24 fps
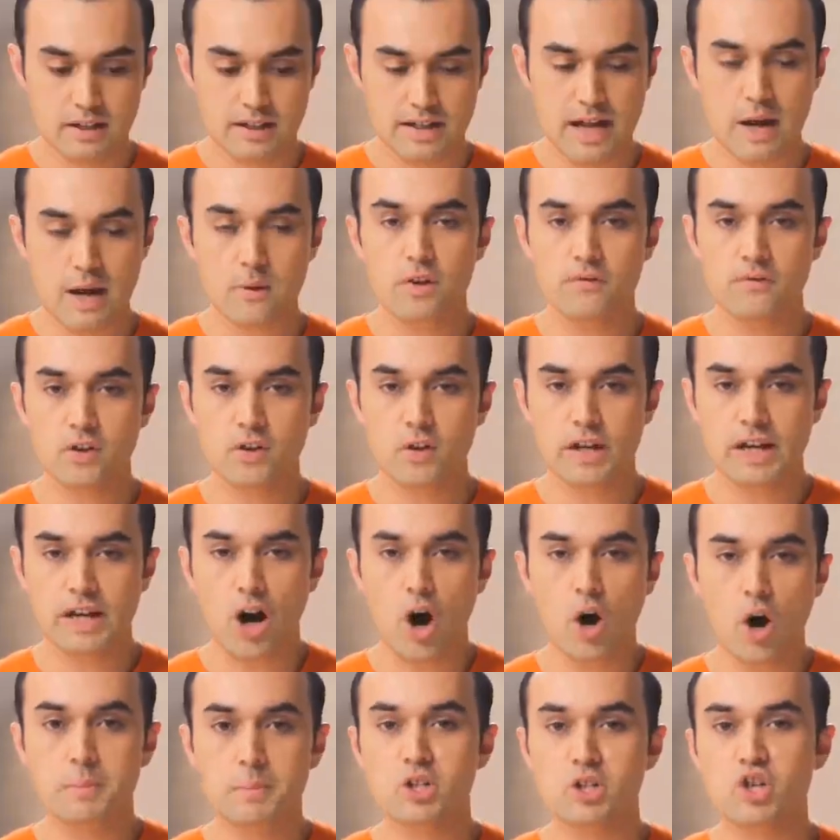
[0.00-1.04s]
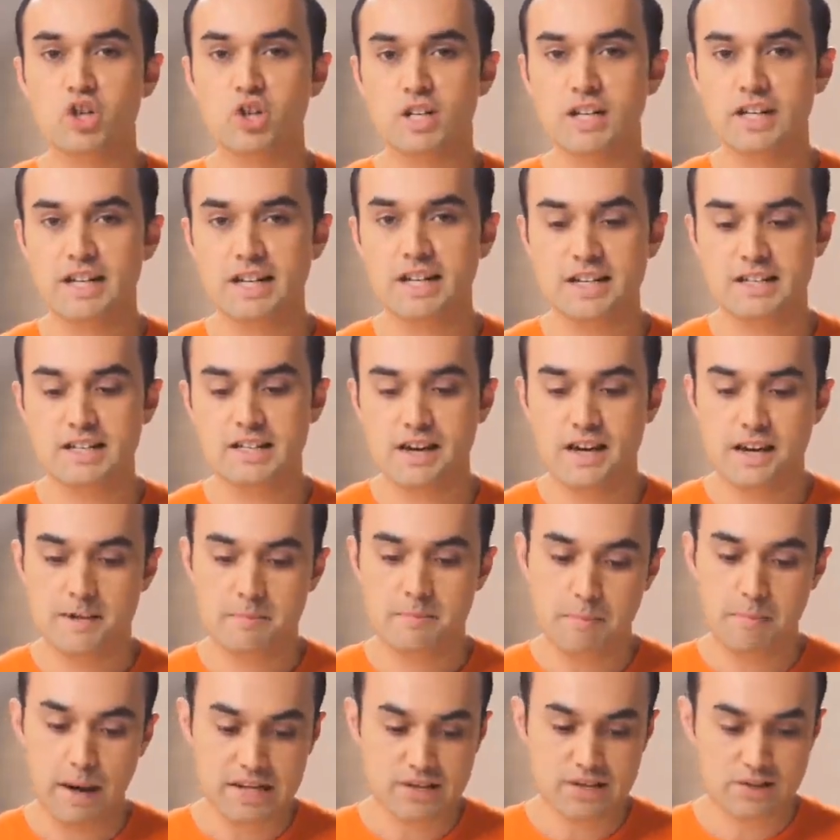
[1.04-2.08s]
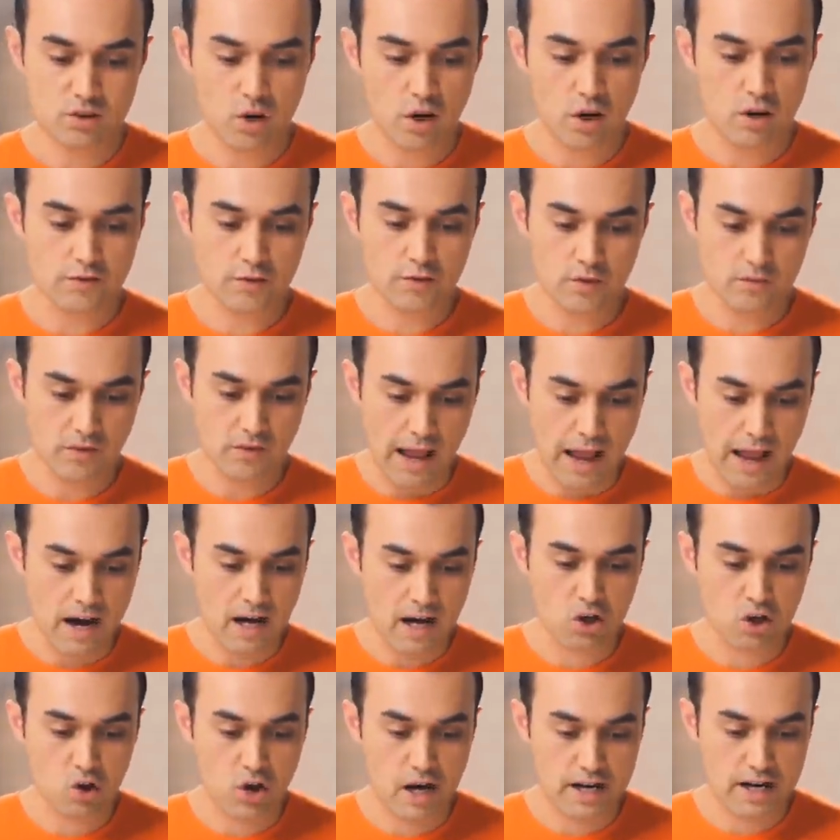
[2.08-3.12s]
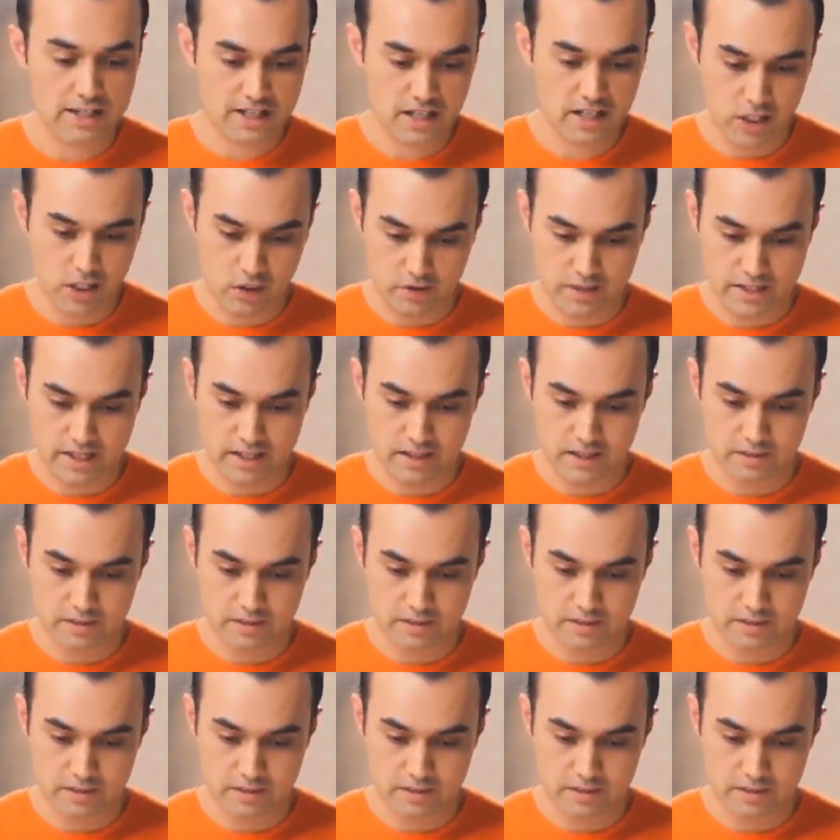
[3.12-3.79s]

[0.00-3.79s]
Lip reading: we're viewing opportunities based off of our criteria.